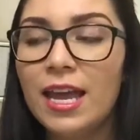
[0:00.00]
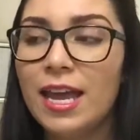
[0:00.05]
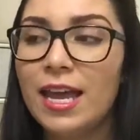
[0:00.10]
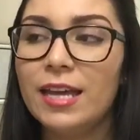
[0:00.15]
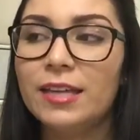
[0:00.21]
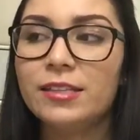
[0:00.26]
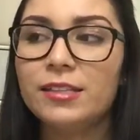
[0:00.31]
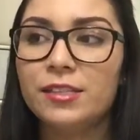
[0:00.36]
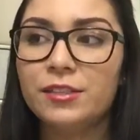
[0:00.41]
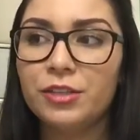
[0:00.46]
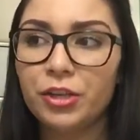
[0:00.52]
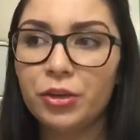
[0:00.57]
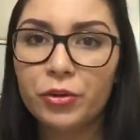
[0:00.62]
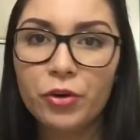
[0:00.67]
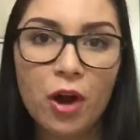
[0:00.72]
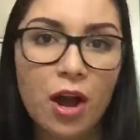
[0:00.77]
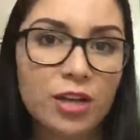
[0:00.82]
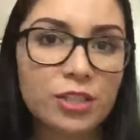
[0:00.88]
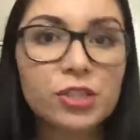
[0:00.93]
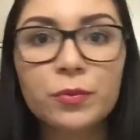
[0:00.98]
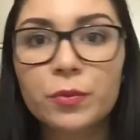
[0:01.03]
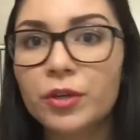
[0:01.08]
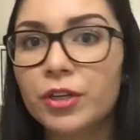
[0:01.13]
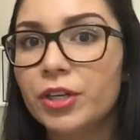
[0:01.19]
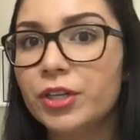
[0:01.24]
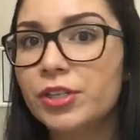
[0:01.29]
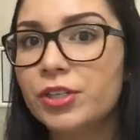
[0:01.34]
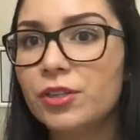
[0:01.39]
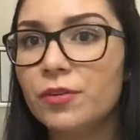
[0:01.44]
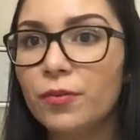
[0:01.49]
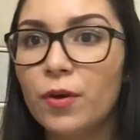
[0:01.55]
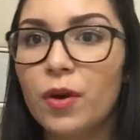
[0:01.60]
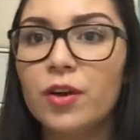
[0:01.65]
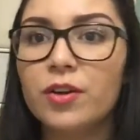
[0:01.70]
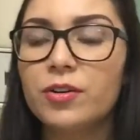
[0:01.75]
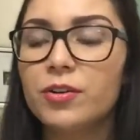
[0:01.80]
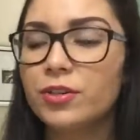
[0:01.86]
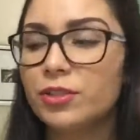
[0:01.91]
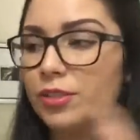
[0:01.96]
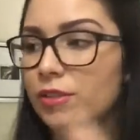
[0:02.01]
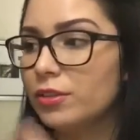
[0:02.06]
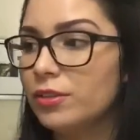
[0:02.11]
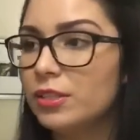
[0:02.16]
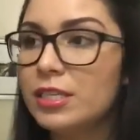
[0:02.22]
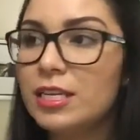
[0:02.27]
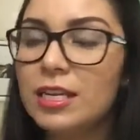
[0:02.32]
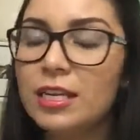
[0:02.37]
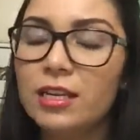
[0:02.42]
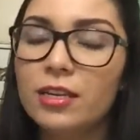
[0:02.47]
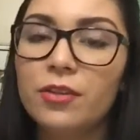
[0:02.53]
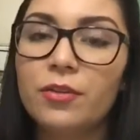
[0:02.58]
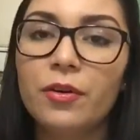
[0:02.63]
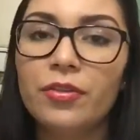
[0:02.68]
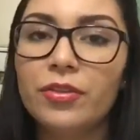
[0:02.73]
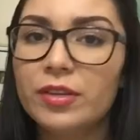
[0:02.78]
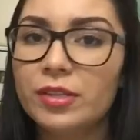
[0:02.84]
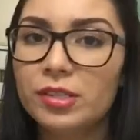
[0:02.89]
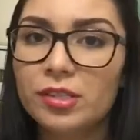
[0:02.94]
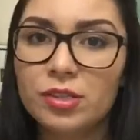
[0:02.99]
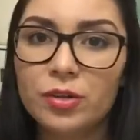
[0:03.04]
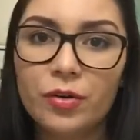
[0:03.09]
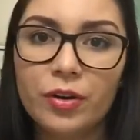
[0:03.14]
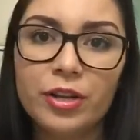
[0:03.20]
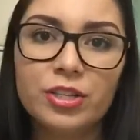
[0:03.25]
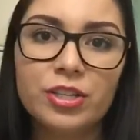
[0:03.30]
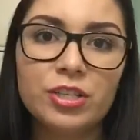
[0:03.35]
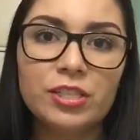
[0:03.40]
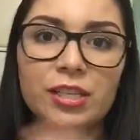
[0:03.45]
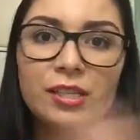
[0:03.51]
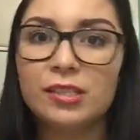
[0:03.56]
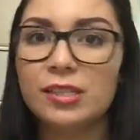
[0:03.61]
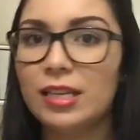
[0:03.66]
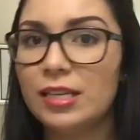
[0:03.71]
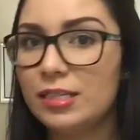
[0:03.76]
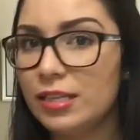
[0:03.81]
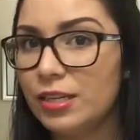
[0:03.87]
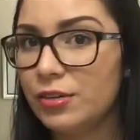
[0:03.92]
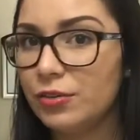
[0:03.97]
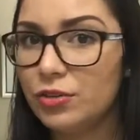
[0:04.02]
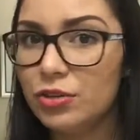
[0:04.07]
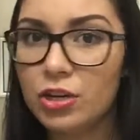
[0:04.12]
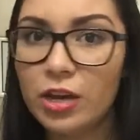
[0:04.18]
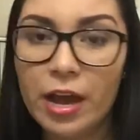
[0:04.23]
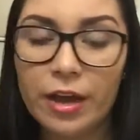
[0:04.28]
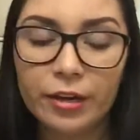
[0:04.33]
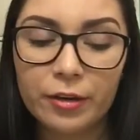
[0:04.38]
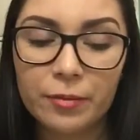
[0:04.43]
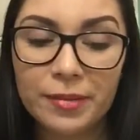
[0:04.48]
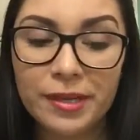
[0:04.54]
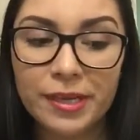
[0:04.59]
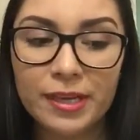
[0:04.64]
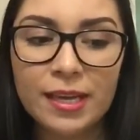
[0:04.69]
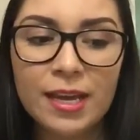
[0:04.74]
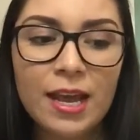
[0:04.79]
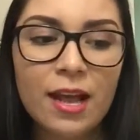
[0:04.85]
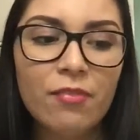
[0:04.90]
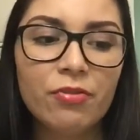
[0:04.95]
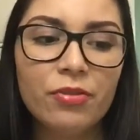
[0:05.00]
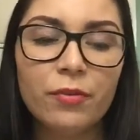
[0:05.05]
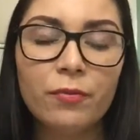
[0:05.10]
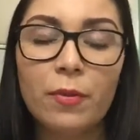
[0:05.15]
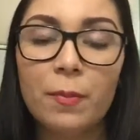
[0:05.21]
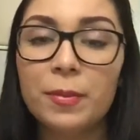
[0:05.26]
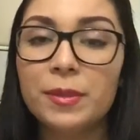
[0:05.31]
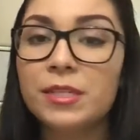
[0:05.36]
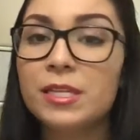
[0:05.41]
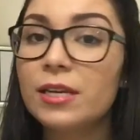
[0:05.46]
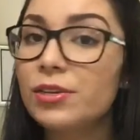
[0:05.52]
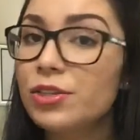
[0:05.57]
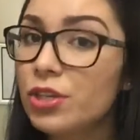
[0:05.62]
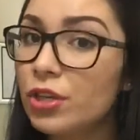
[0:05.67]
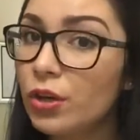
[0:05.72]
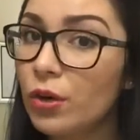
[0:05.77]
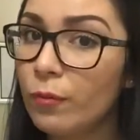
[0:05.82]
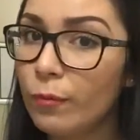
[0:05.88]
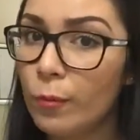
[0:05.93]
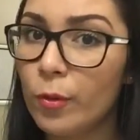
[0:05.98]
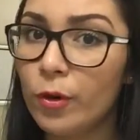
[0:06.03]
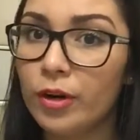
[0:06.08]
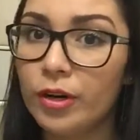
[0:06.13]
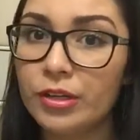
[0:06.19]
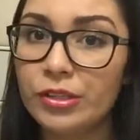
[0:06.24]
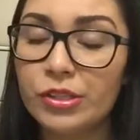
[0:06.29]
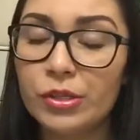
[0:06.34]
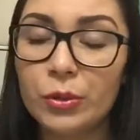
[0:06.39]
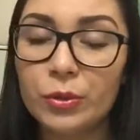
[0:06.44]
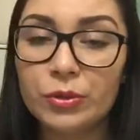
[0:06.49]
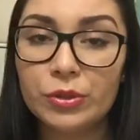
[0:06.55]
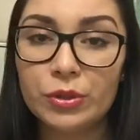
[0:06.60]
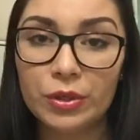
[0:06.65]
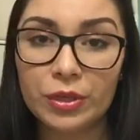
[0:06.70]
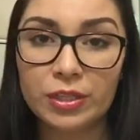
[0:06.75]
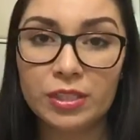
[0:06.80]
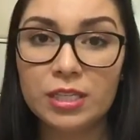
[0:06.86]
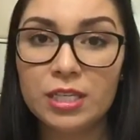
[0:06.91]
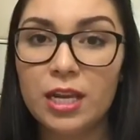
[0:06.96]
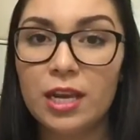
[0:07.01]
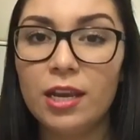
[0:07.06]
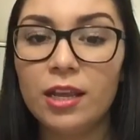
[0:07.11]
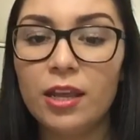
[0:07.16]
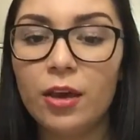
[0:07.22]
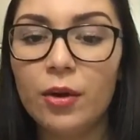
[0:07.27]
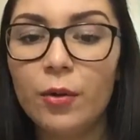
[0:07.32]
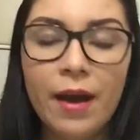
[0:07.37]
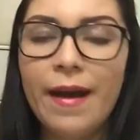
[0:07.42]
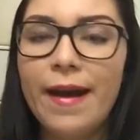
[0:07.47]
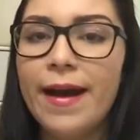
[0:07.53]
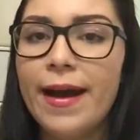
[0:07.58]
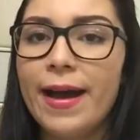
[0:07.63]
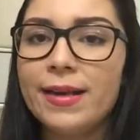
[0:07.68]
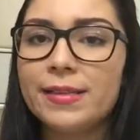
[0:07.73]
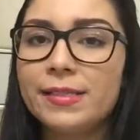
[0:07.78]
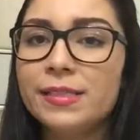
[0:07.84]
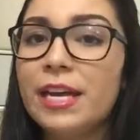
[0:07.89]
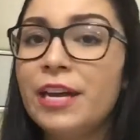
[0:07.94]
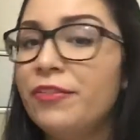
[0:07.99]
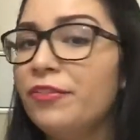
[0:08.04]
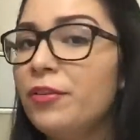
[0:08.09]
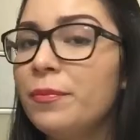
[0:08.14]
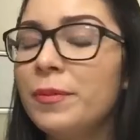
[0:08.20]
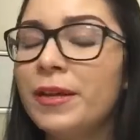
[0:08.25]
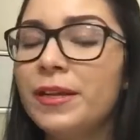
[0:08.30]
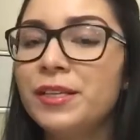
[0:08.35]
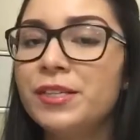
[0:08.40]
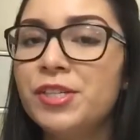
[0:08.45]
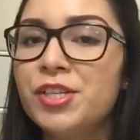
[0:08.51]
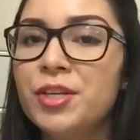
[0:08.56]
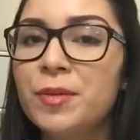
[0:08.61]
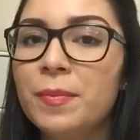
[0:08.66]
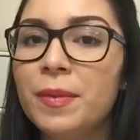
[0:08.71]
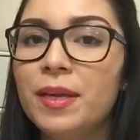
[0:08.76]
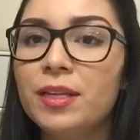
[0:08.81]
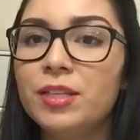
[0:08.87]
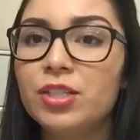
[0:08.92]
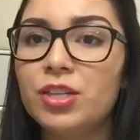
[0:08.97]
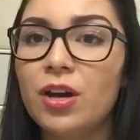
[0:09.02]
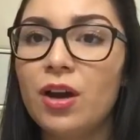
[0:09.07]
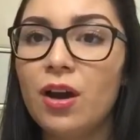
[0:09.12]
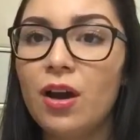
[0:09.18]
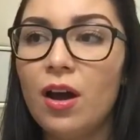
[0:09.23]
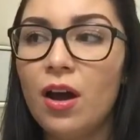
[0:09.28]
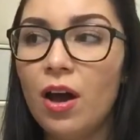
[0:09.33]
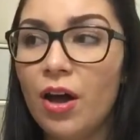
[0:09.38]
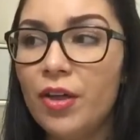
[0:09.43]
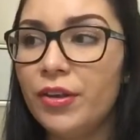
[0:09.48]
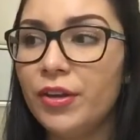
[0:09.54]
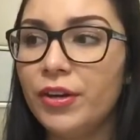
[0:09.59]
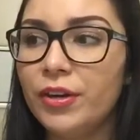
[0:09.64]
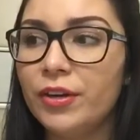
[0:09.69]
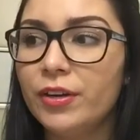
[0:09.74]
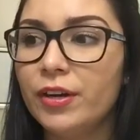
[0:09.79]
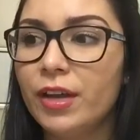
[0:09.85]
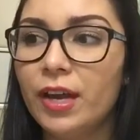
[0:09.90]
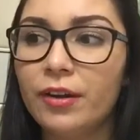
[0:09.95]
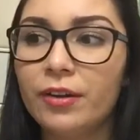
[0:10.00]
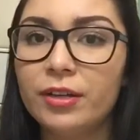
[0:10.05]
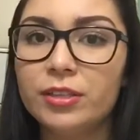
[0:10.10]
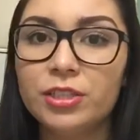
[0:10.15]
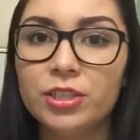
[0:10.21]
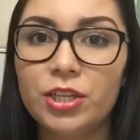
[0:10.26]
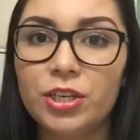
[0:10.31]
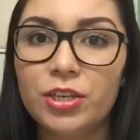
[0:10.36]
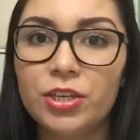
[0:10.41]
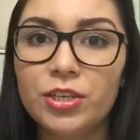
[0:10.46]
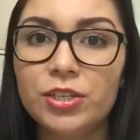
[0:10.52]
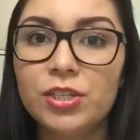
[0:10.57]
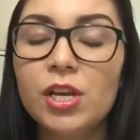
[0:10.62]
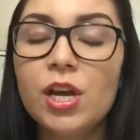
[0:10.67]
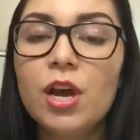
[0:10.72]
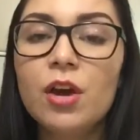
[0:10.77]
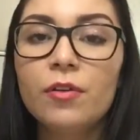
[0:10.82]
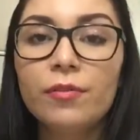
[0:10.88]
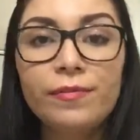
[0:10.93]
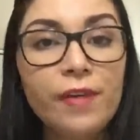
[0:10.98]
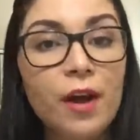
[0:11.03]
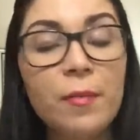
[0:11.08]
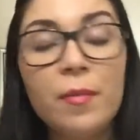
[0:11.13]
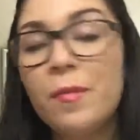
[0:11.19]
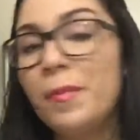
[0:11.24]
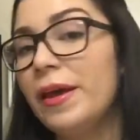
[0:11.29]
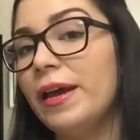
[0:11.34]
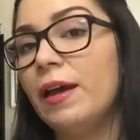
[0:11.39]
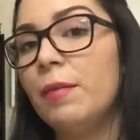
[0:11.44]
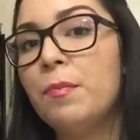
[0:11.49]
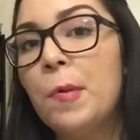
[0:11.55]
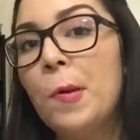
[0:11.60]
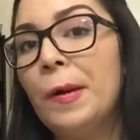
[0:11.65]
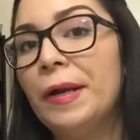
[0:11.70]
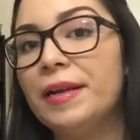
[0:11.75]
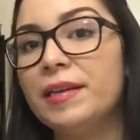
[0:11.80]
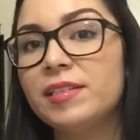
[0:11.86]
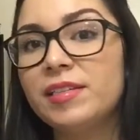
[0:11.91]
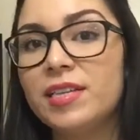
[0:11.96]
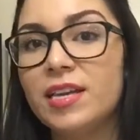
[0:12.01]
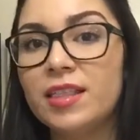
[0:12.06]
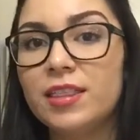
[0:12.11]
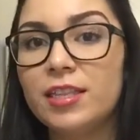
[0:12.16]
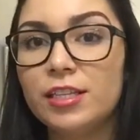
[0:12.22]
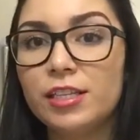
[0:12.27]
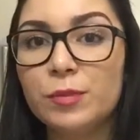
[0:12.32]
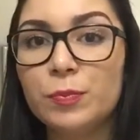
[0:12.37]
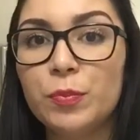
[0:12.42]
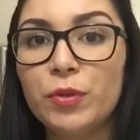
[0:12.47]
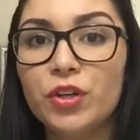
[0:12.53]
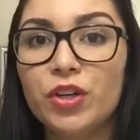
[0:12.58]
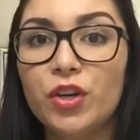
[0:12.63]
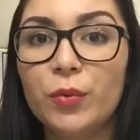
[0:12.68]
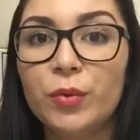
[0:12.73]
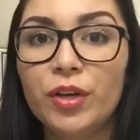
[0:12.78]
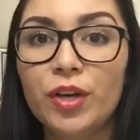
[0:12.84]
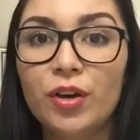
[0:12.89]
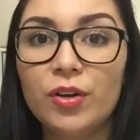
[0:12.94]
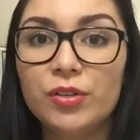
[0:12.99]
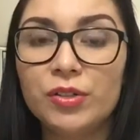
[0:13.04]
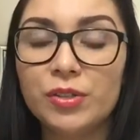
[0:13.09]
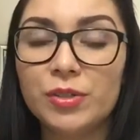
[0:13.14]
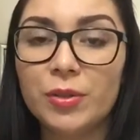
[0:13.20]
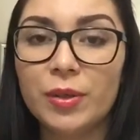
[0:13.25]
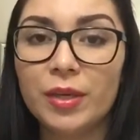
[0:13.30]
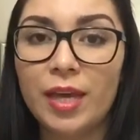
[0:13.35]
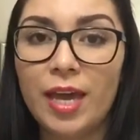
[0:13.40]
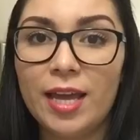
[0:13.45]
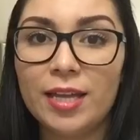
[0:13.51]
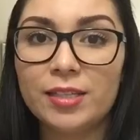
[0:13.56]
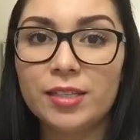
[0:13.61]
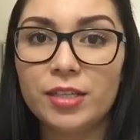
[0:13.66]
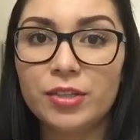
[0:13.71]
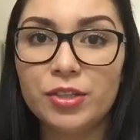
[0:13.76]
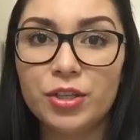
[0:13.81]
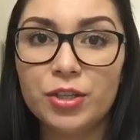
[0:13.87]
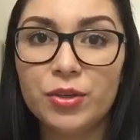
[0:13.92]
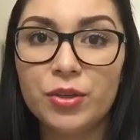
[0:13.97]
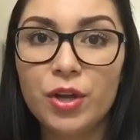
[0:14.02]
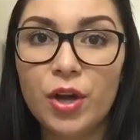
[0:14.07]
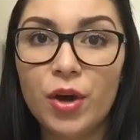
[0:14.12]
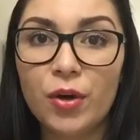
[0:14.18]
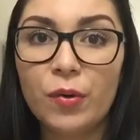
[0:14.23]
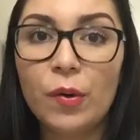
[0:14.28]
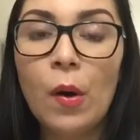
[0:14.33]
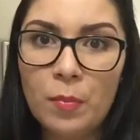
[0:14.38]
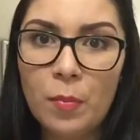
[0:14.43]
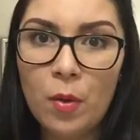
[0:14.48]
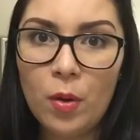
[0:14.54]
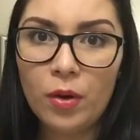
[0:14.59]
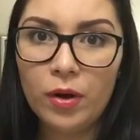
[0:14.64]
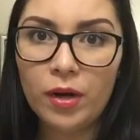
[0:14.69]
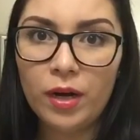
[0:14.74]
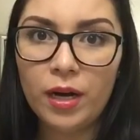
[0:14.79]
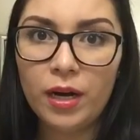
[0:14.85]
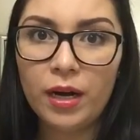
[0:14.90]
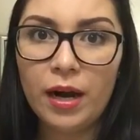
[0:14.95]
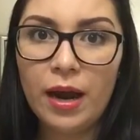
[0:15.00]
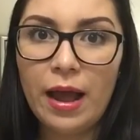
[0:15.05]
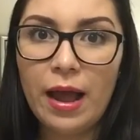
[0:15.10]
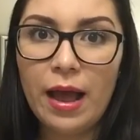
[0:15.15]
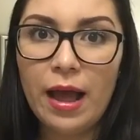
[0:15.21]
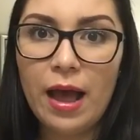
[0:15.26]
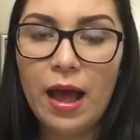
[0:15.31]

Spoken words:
and the crosswords, of course, continue on this story just as they did on Shatter Me. The repetition of words also continue. Aside from getting to meet other characters from Omega Point in this book, we also get to know more